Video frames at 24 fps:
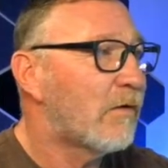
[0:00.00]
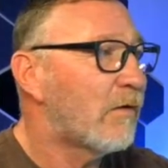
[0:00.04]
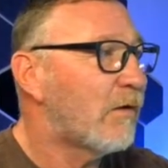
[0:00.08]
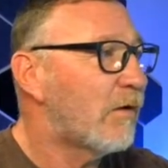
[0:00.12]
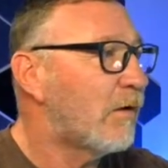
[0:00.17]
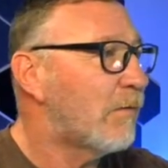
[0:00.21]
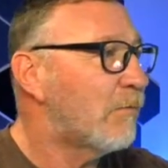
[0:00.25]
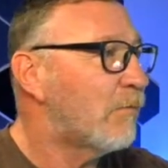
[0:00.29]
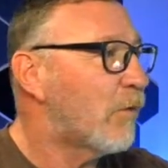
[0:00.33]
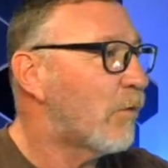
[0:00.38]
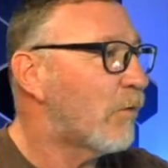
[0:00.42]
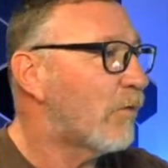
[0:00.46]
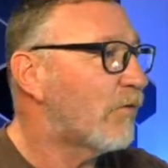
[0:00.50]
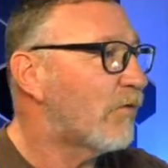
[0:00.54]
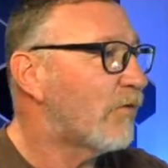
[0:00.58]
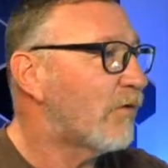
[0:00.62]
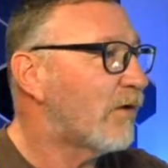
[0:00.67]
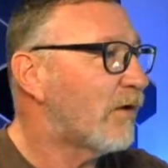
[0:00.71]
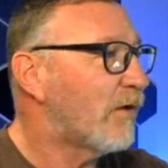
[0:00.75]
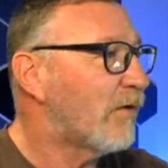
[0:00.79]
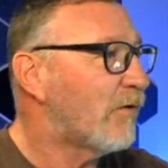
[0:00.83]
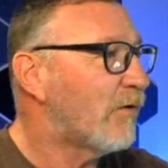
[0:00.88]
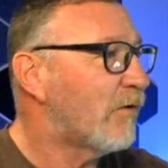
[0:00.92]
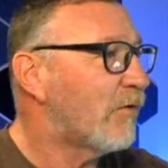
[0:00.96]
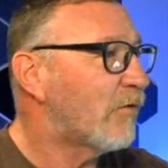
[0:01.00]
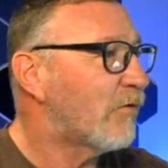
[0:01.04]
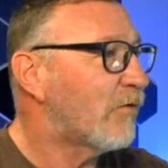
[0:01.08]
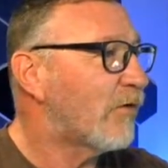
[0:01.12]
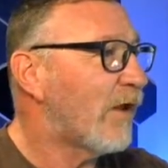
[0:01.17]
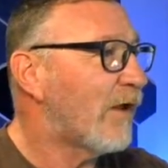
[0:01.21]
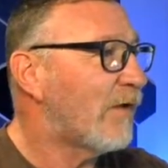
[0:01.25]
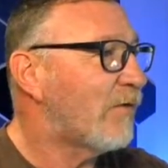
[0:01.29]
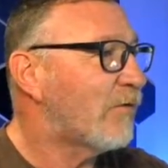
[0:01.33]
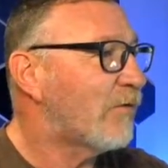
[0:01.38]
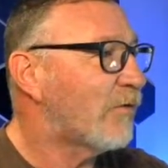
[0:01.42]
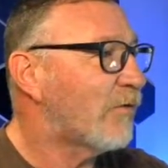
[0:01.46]
Imports it into your
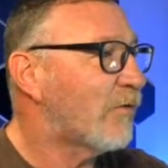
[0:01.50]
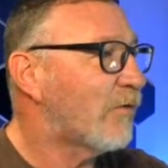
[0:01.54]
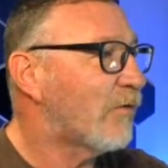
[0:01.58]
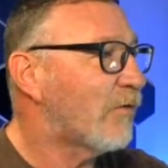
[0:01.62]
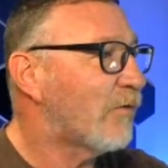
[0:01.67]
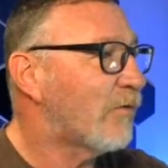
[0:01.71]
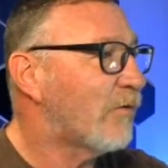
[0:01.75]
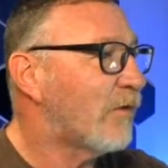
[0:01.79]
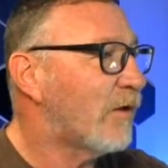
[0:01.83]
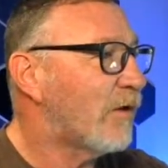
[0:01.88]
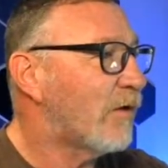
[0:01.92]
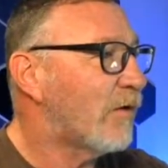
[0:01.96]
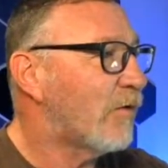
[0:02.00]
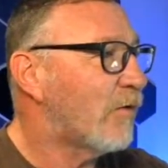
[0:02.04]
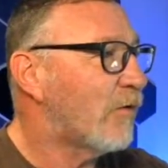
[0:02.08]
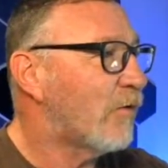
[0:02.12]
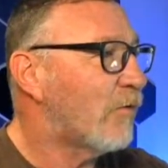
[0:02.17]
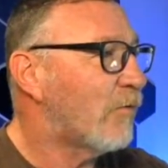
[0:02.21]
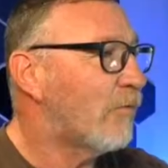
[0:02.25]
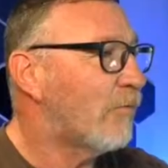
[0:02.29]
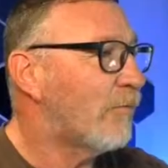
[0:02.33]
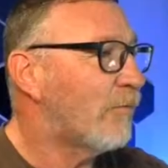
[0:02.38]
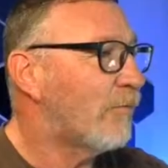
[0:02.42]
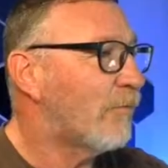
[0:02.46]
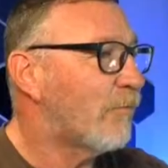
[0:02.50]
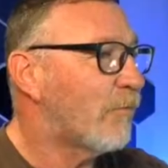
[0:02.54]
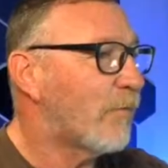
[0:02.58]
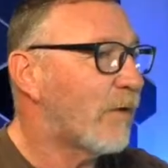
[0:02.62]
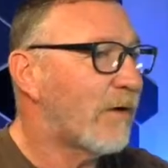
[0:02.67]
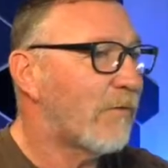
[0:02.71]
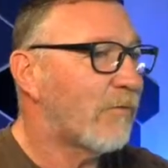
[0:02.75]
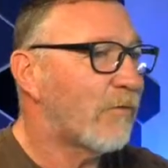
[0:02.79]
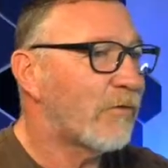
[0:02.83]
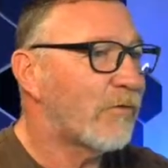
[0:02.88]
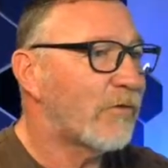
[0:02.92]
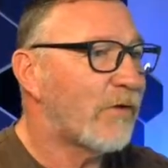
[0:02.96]
slicer,
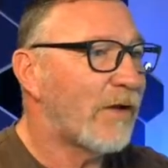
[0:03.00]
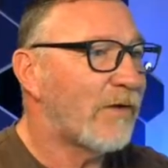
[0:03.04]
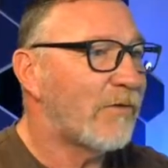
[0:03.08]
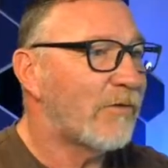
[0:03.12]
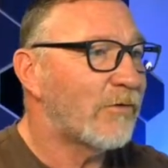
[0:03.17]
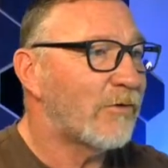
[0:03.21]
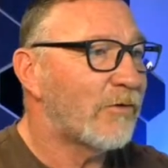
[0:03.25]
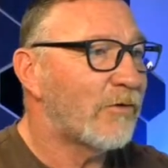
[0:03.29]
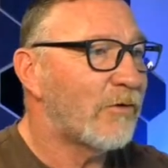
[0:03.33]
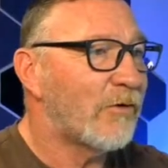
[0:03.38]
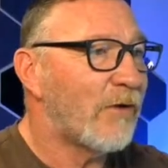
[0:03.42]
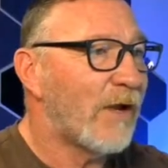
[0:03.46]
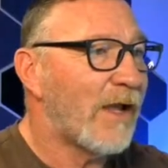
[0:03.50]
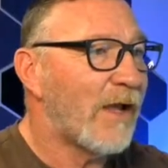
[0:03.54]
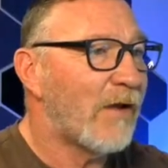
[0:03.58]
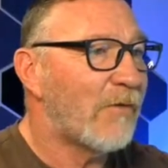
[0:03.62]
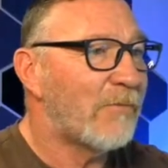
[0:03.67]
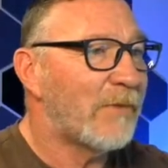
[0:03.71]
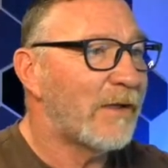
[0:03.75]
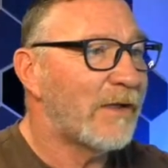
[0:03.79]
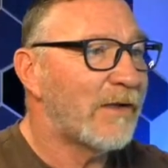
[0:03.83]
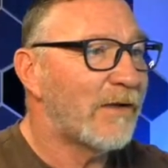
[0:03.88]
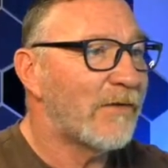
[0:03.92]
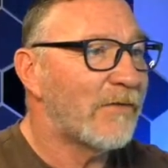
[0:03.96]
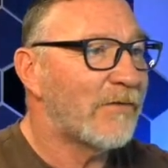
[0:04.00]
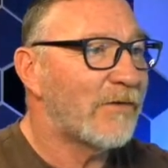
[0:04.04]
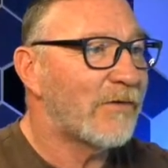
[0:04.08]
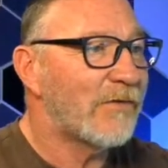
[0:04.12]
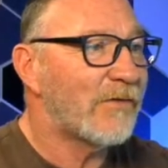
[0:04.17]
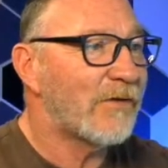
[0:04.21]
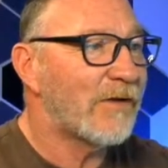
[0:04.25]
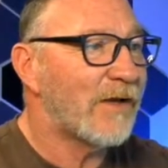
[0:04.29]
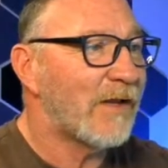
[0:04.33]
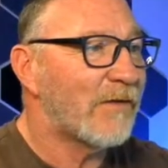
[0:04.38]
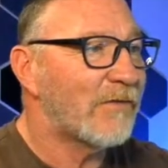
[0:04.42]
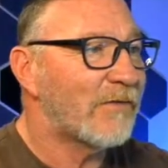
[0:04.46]
whatever slicer you have because
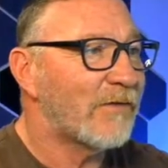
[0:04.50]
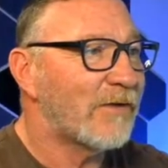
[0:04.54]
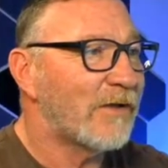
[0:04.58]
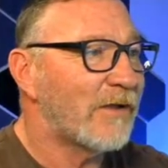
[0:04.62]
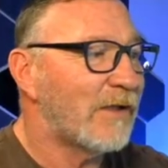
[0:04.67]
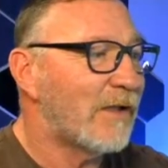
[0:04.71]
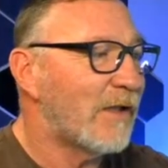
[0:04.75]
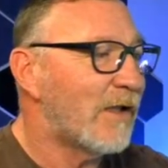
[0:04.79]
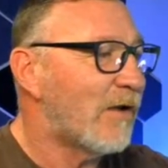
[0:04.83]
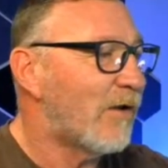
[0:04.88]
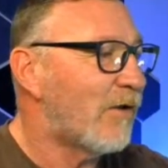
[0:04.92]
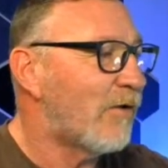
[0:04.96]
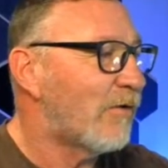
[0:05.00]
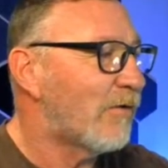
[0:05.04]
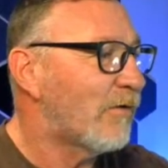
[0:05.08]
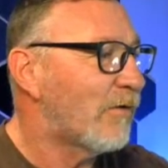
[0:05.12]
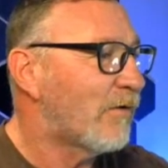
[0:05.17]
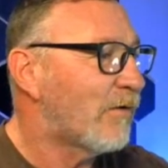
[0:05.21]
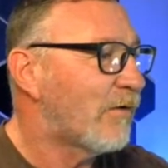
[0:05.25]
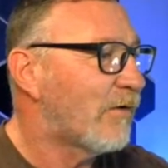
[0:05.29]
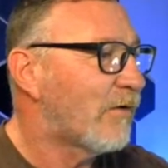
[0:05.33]
it's an STL.